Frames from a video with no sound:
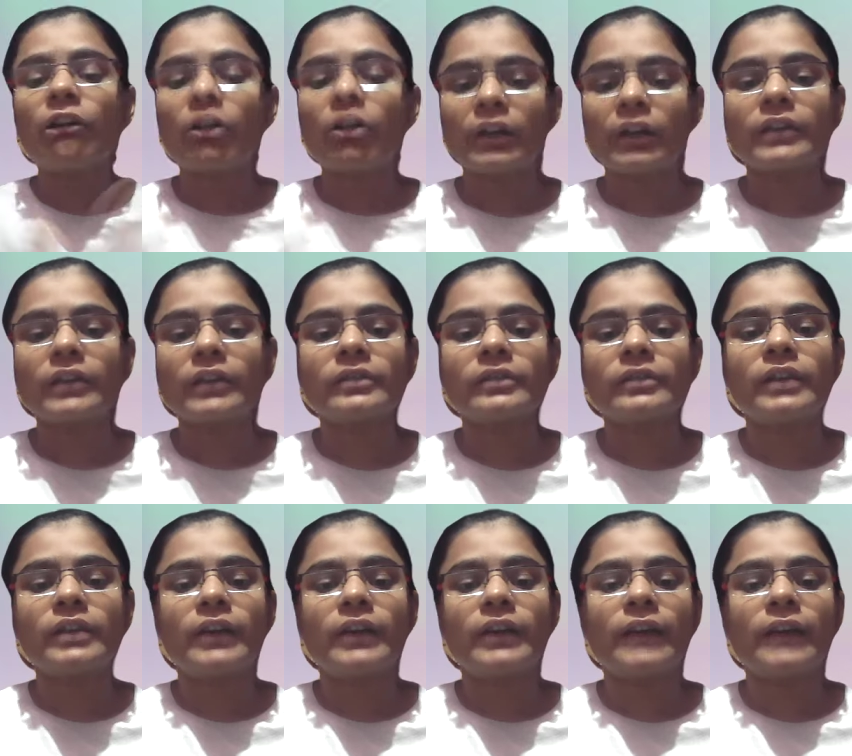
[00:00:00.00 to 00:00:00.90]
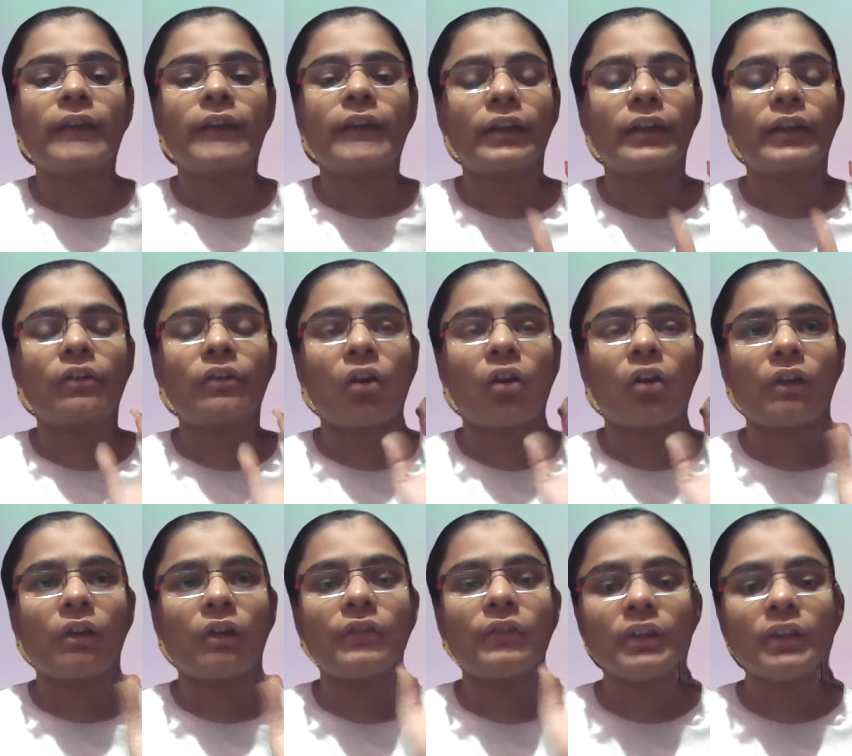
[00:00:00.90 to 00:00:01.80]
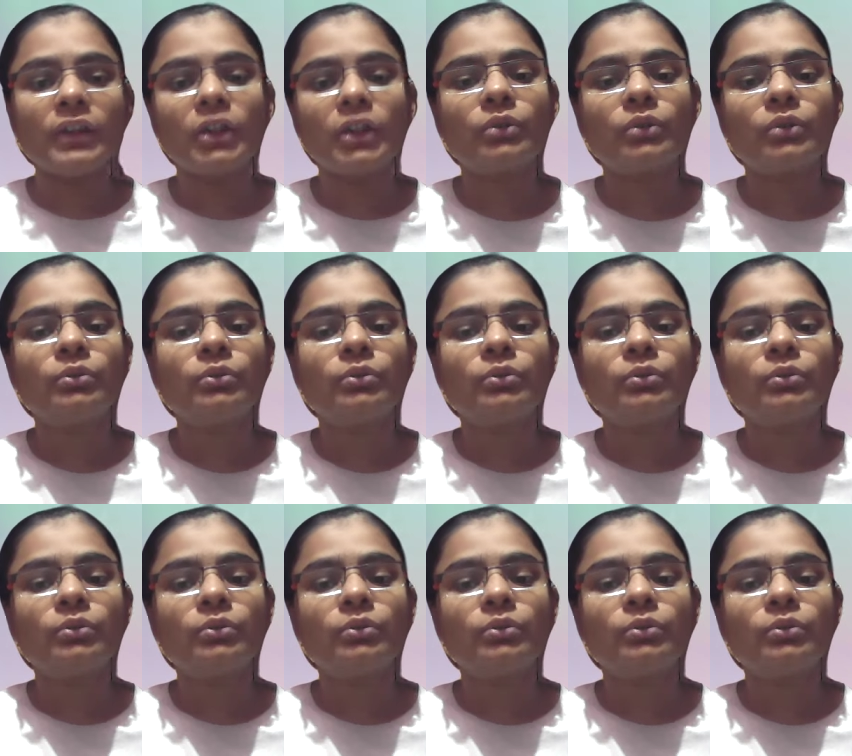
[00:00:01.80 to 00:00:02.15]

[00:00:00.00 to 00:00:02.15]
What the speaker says: test data that all we need